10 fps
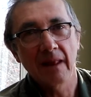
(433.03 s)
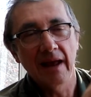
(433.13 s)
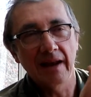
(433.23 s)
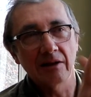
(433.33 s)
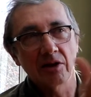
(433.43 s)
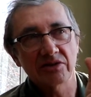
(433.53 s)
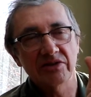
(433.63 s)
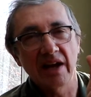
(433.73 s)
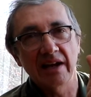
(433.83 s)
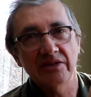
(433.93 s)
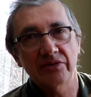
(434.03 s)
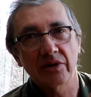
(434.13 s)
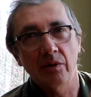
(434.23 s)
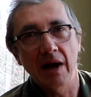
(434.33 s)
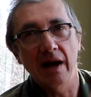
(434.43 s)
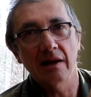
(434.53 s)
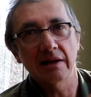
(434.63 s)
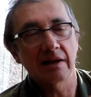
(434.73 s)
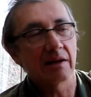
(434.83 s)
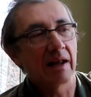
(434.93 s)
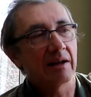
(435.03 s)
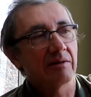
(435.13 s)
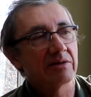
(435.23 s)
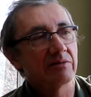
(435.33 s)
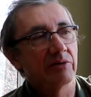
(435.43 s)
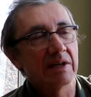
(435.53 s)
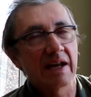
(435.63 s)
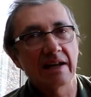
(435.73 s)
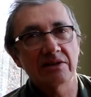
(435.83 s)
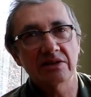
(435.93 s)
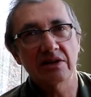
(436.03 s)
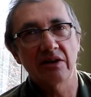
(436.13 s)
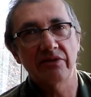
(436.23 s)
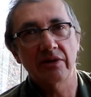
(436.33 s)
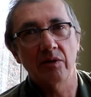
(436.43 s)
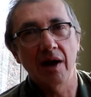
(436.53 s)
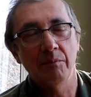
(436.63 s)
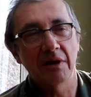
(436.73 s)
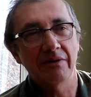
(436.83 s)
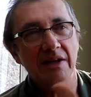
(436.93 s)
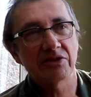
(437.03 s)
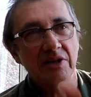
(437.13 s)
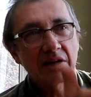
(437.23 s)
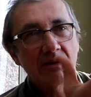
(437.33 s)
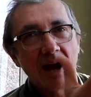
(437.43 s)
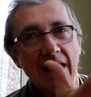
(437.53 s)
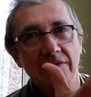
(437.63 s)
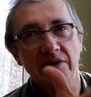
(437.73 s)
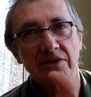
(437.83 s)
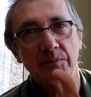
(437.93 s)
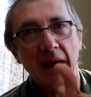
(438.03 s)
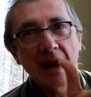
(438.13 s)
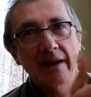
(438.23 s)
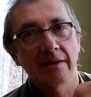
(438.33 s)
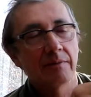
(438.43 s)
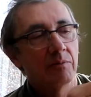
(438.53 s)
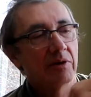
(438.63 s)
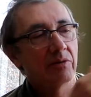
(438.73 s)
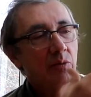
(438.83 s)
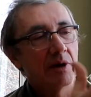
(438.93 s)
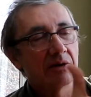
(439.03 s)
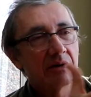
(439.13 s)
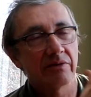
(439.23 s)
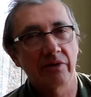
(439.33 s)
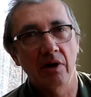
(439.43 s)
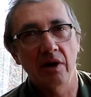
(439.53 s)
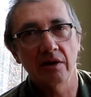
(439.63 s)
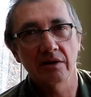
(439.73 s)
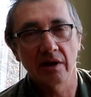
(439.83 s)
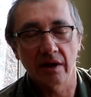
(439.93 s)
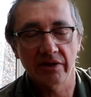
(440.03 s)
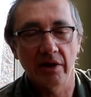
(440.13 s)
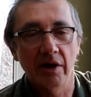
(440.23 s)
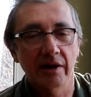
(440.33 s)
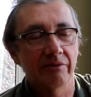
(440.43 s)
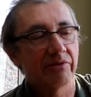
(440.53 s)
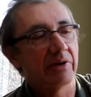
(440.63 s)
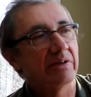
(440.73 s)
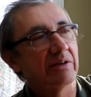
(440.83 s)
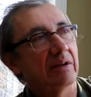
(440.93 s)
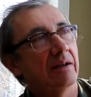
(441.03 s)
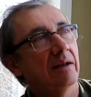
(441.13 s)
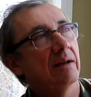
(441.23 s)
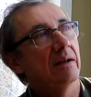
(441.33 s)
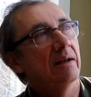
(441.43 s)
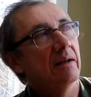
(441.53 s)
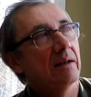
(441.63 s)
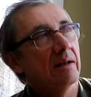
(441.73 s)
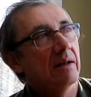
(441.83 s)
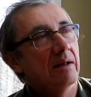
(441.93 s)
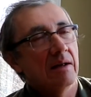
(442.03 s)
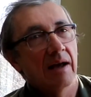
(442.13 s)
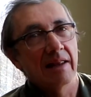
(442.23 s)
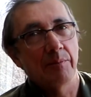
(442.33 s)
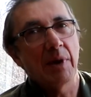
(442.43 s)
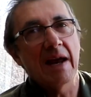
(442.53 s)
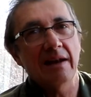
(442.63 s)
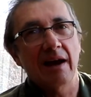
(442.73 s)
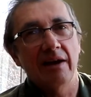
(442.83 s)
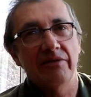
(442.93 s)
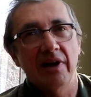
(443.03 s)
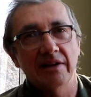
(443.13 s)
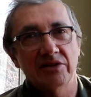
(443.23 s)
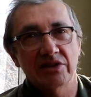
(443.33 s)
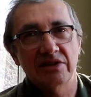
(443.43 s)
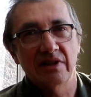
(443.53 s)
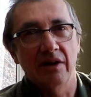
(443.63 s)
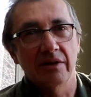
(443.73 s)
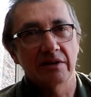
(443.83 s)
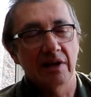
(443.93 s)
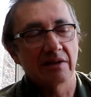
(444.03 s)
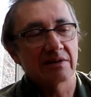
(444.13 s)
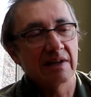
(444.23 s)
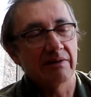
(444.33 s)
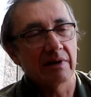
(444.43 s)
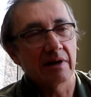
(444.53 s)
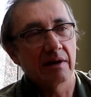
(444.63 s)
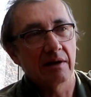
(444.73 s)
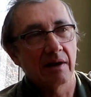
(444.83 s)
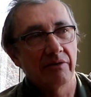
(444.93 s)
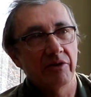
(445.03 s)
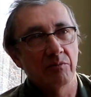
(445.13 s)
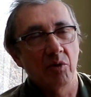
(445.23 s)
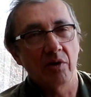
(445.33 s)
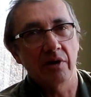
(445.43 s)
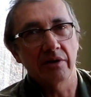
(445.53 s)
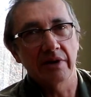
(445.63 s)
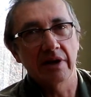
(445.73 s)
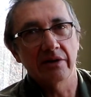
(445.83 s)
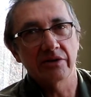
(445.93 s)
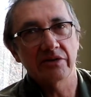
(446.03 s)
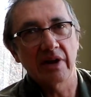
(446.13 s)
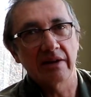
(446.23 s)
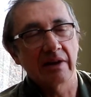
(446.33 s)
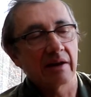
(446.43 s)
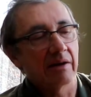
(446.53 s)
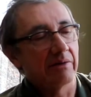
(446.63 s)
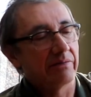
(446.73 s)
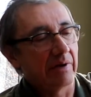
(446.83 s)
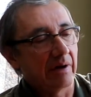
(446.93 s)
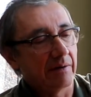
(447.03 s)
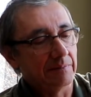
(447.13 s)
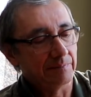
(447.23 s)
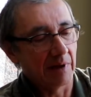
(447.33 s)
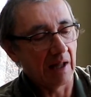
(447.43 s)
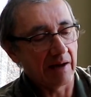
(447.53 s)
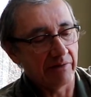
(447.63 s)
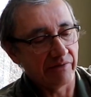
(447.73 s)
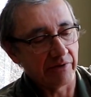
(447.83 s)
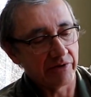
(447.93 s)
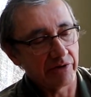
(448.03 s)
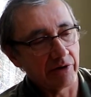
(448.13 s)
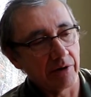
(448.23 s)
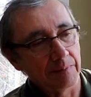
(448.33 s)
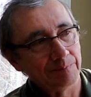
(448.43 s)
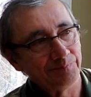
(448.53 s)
And it looks nice for a while, and it retains itself for a while, but eventually the cracks expand with winter thawing and freezing. And the paint, I find, just does give it a few more years, I think, of life for sure.